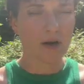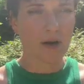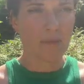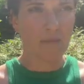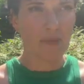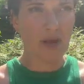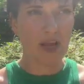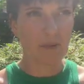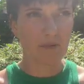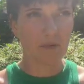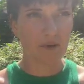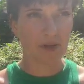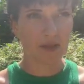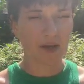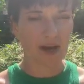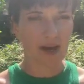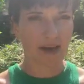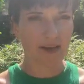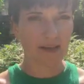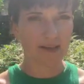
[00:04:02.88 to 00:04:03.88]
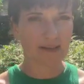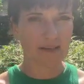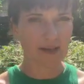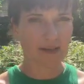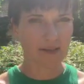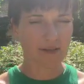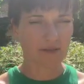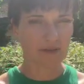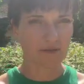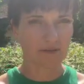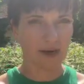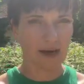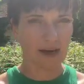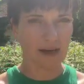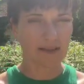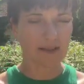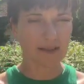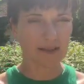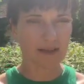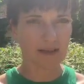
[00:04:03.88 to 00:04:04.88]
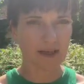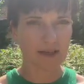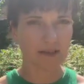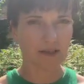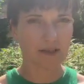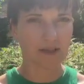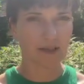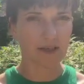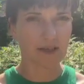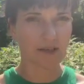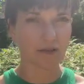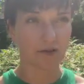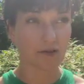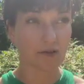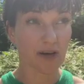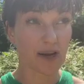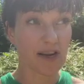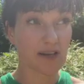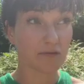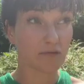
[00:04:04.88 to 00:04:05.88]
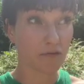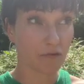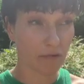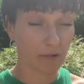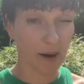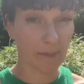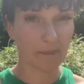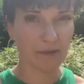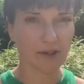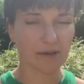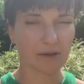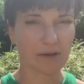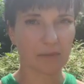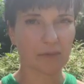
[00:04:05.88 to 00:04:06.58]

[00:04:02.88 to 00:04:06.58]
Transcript: People with the high sensation seeking trait is ramped up.